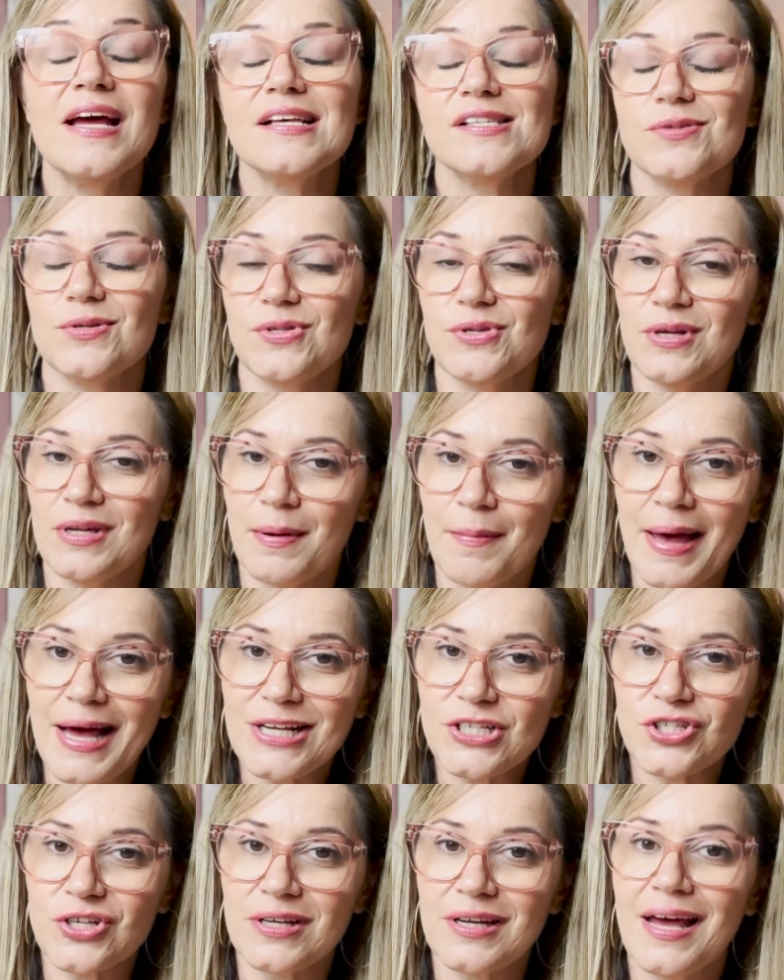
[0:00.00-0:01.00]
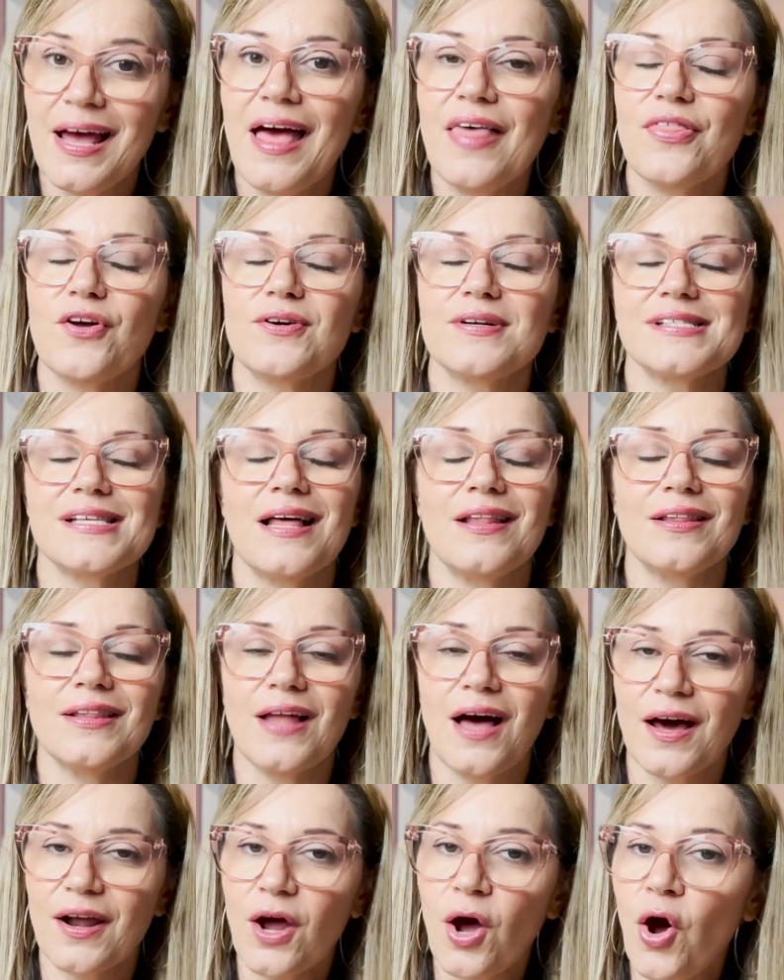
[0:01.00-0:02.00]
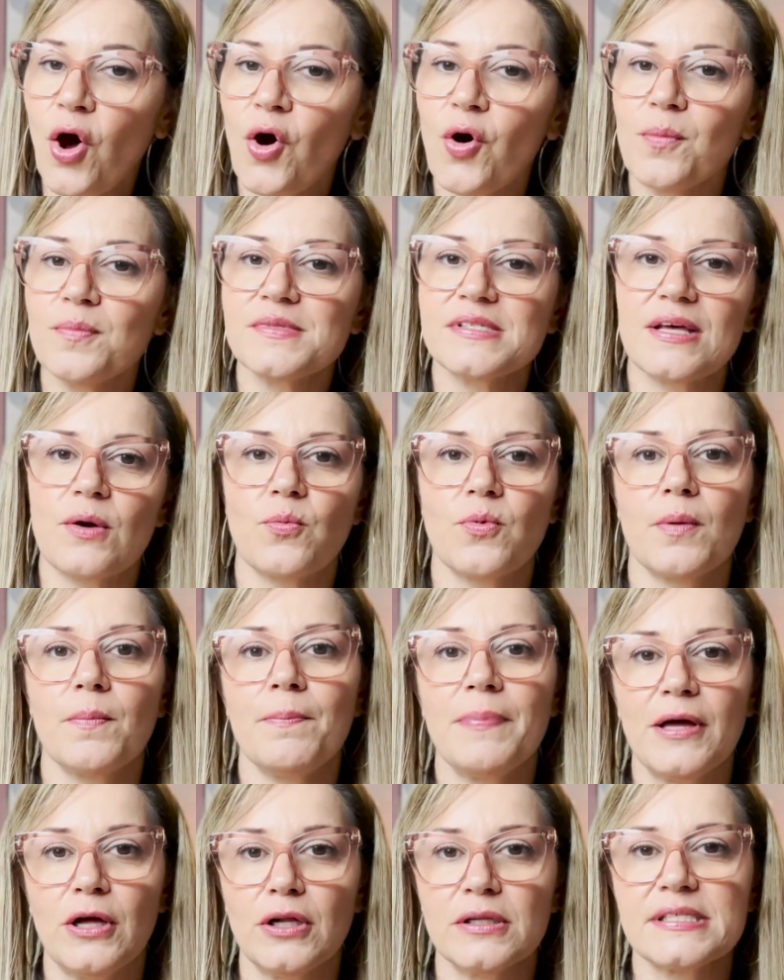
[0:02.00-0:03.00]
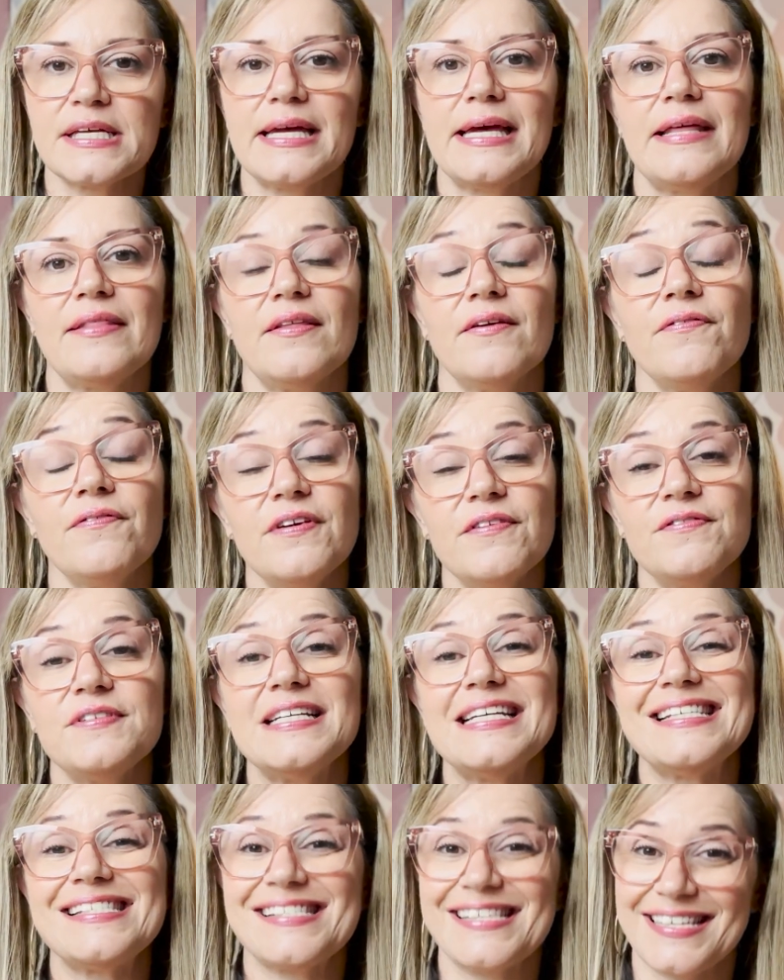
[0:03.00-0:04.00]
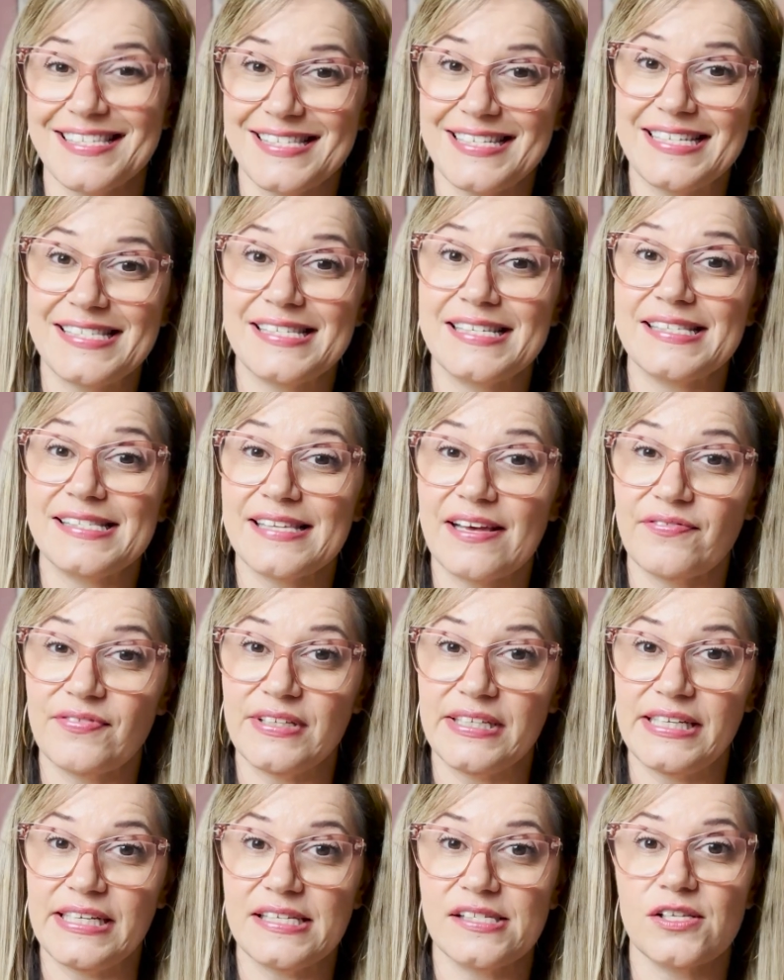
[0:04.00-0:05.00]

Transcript: So as you can imagine, there is a lot of homes that were built in the 50s, 60s, and 70s.